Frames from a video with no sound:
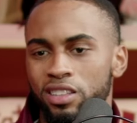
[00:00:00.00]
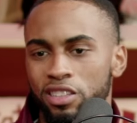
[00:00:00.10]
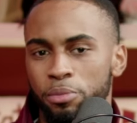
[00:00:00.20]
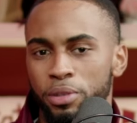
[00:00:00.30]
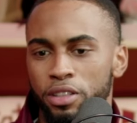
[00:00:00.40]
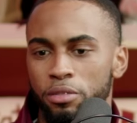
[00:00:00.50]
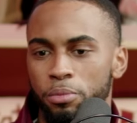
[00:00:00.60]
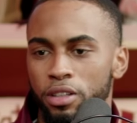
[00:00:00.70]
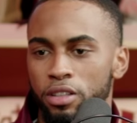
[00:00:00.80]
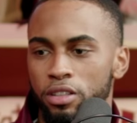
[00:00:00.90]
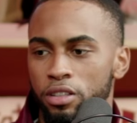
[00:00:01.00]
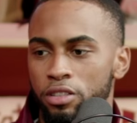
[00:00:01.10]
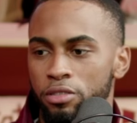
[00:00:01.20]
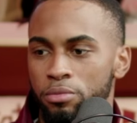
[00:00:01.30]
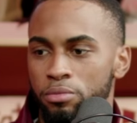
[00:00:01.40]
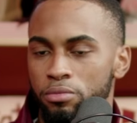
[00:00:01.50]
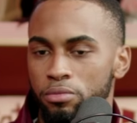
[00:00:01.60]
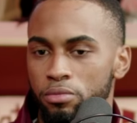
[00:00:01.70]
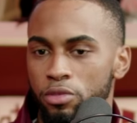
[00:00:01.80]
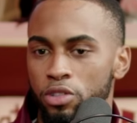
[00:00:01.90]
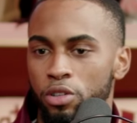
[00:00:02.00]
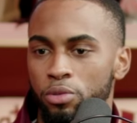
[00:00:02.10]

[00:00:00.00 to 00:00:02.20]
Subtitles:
a little bit, but, you know,